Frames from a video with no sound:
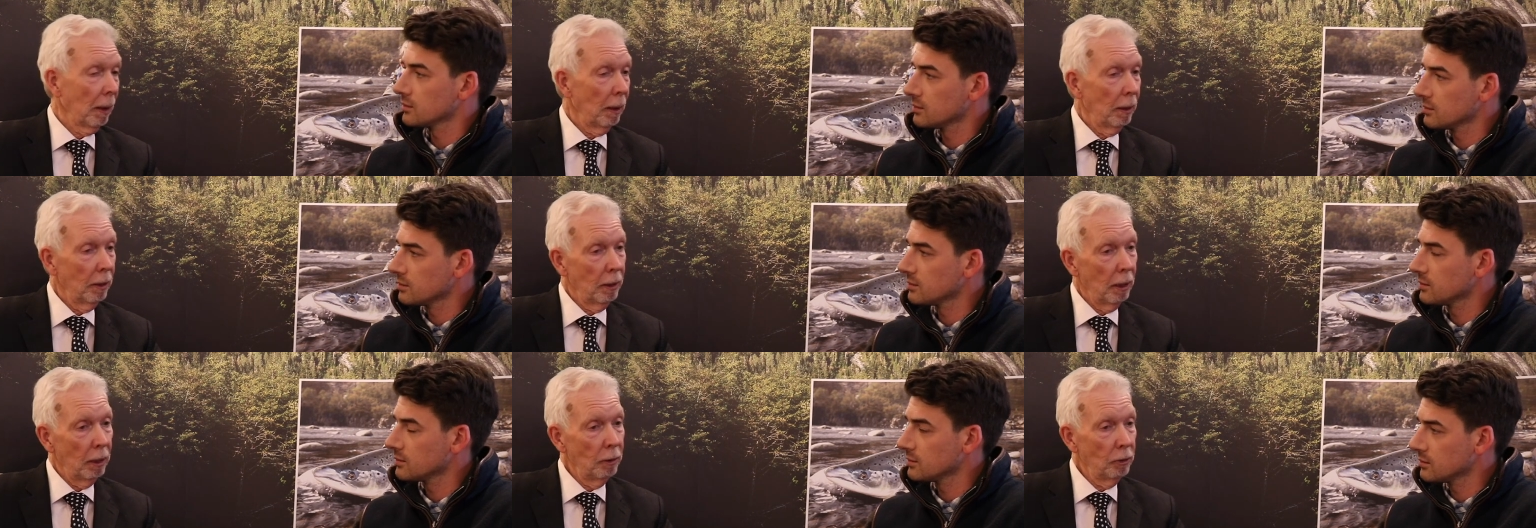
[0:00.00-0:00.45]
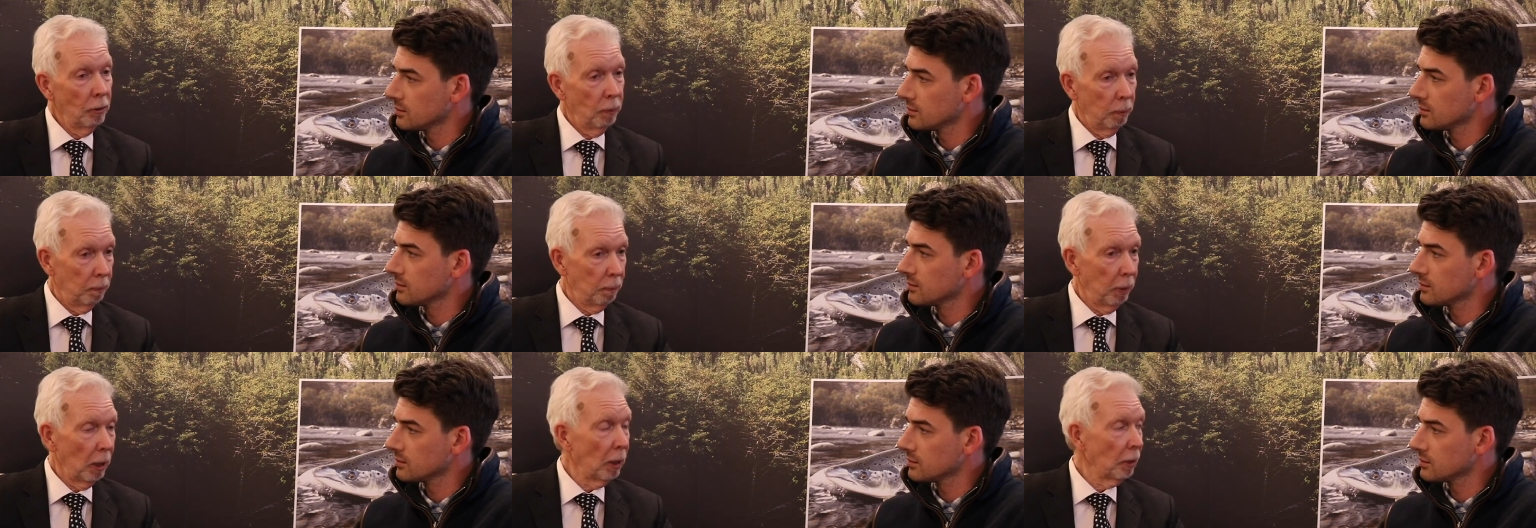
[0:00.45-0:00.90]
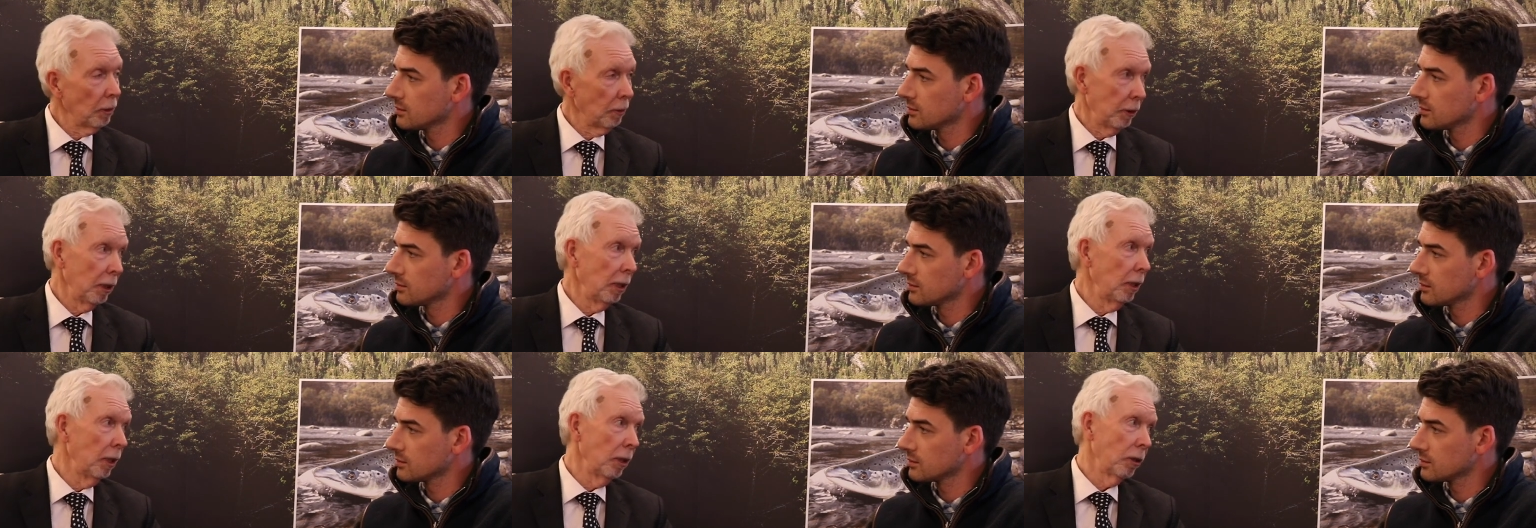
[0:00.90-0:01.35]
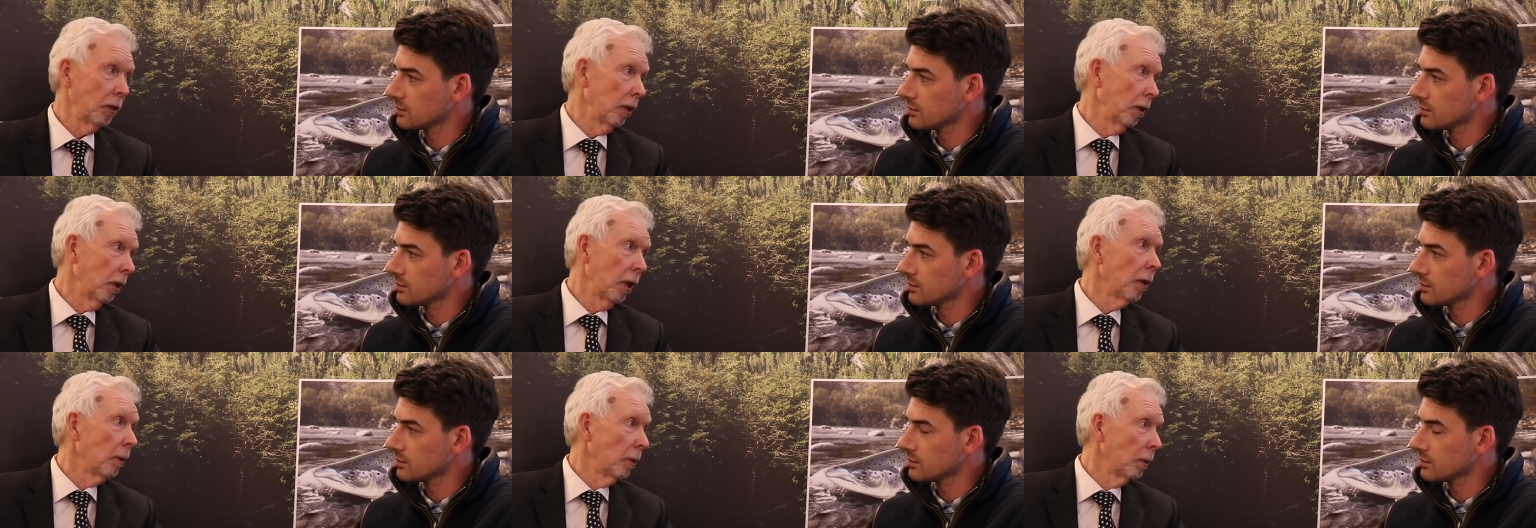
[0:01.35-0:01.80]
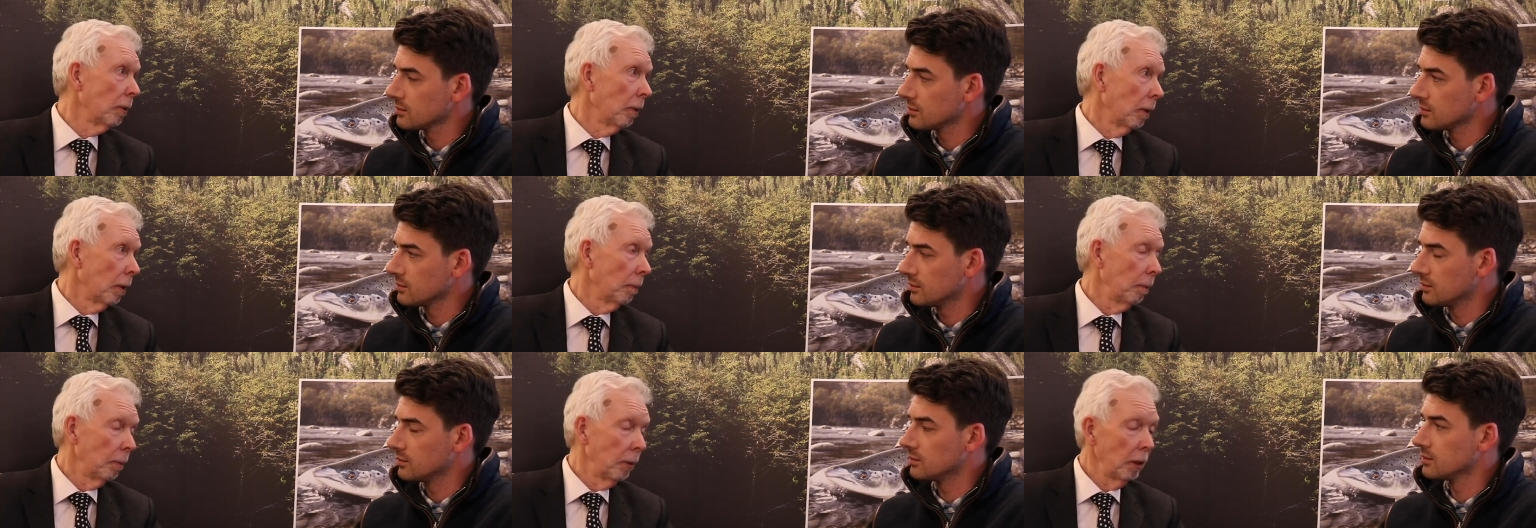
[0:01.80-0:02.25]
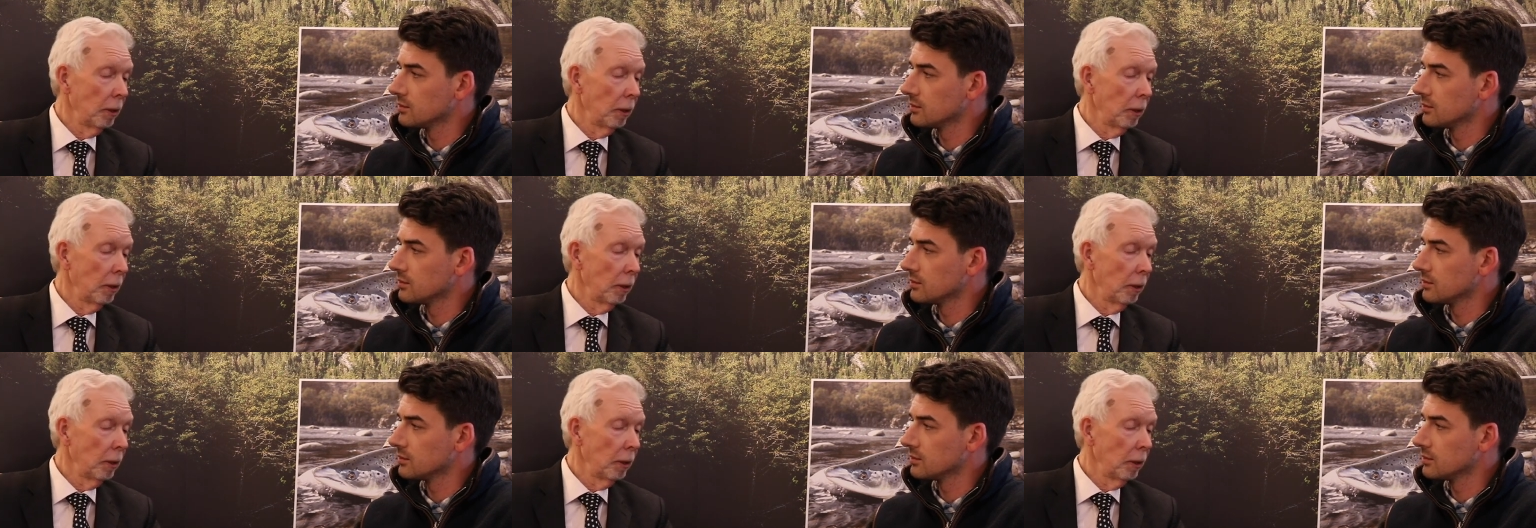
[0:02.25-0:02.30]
Speaker 1: And I was part of it years ago, mm.